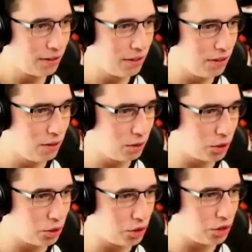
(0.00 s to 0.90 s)
You
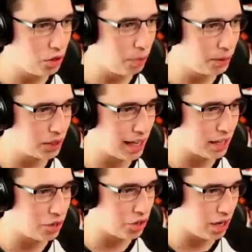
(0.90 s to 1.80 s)
stupid
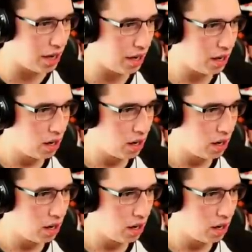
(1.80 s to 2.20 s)
sack of shit!